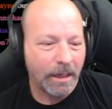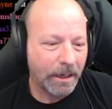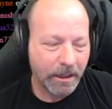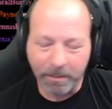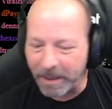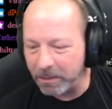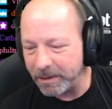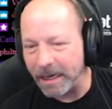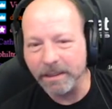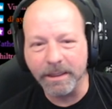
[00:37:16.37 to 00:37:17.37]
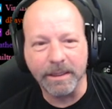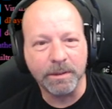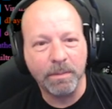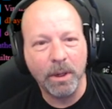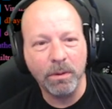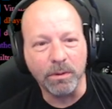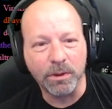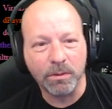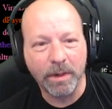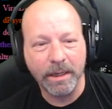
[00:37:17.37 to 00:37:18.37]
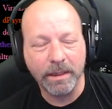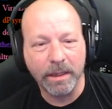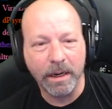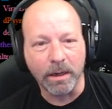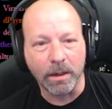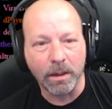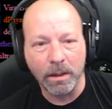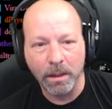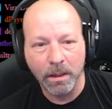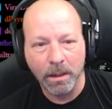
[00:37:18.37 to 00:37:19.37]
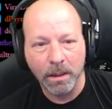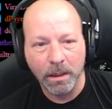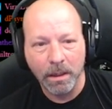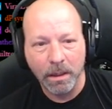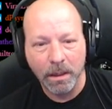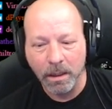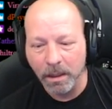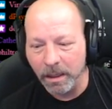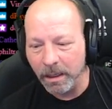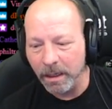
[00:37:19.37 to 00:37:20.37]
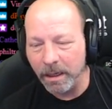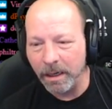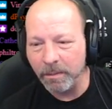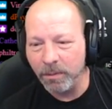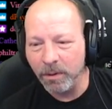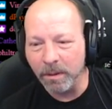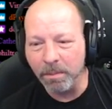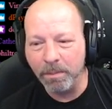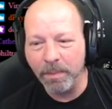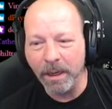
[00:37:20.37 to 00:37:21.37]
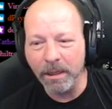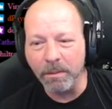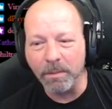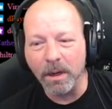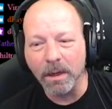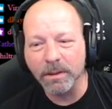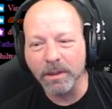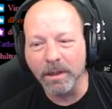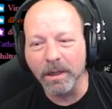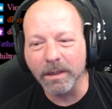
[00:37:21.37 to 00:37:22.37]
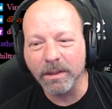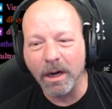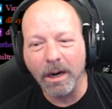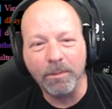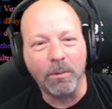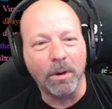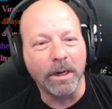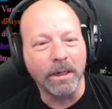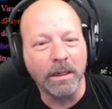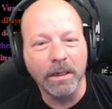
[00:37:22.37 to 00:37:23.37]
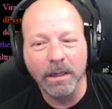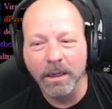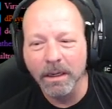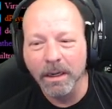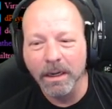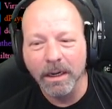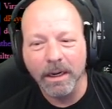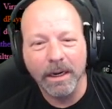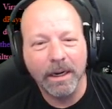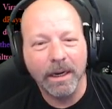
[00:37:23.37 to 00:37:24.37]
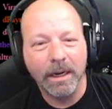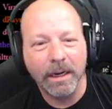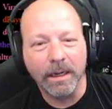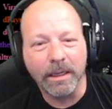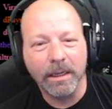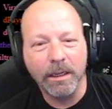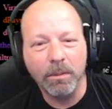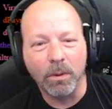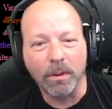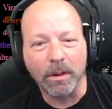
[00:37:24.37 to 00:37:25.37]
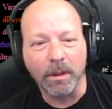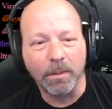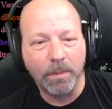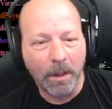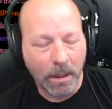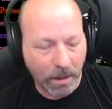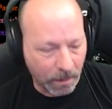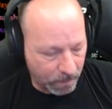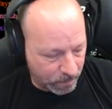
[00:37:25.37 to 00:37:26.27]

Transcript: I could mount that to this post right there and put a button box on that top one and a keyboard on the bottom.